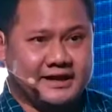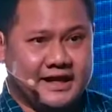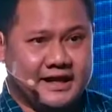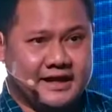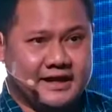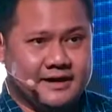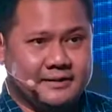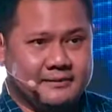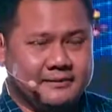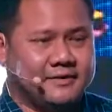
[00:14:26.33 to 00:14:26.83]

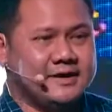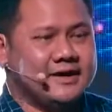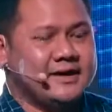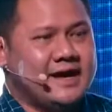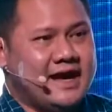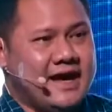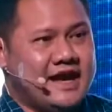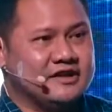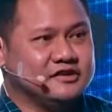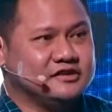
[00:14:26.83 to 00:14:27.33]
like
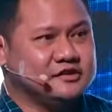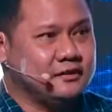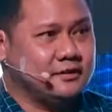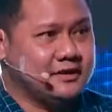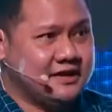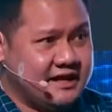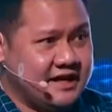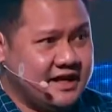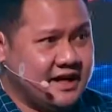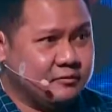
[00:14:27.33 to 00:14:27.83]
and also
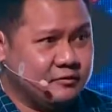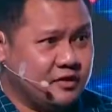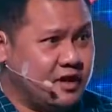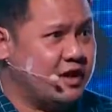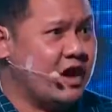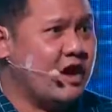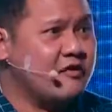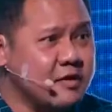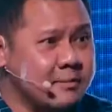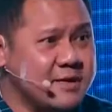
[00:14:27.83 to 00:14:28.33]
the
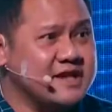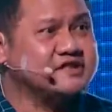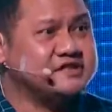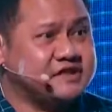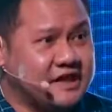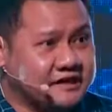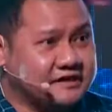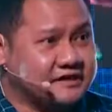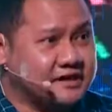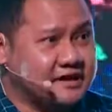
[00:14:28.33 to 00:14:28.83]
government
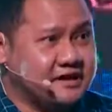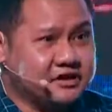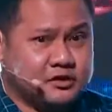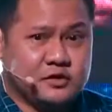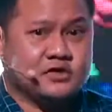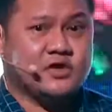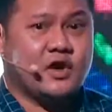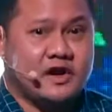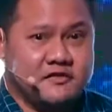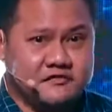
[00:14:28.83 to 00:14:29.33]
sector
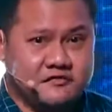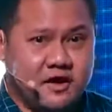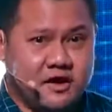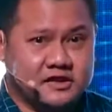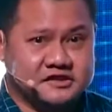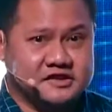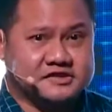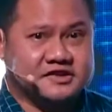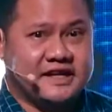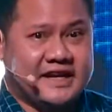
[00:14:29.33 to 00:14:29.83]
to join
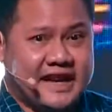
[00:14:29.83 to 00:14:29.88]
forces.